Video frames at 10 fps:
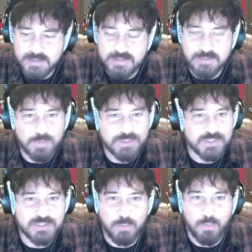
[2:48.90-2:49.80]
was
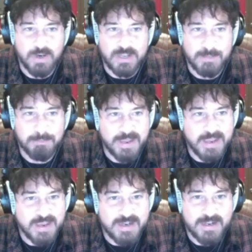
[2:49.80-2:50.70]
just a working
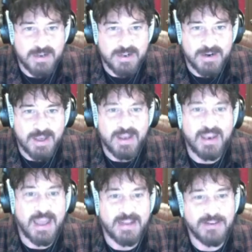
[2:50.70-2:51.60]
band, and I'm
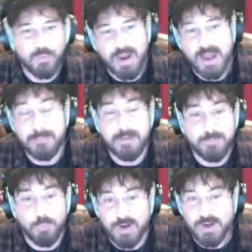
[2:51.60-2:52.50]
a
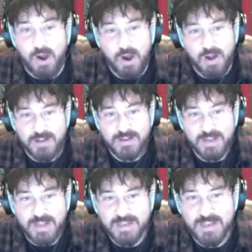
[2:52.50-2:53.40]
workaholic.
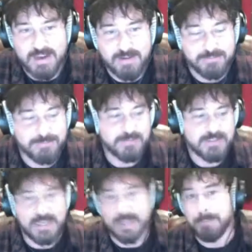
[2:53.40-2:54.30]
I love
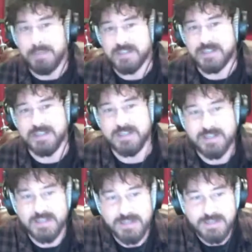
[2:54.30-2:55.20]
staying busy,
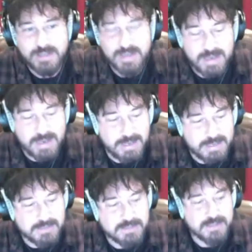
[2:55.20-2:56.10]

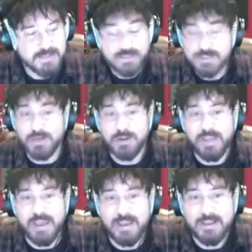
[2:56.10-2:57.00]
and so do
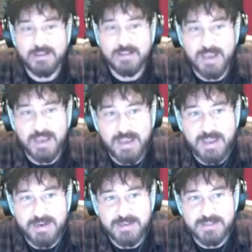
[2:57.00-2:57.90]
they.
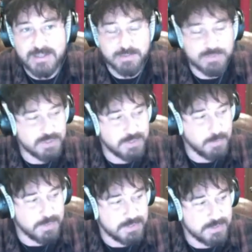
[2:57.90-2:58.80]
And so
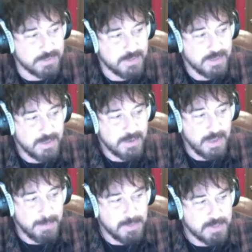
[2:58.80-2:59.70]

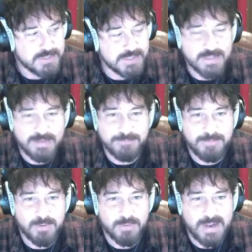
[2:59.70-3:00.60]
and musically it
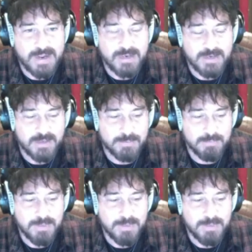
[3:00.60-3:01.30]
felt right, you know.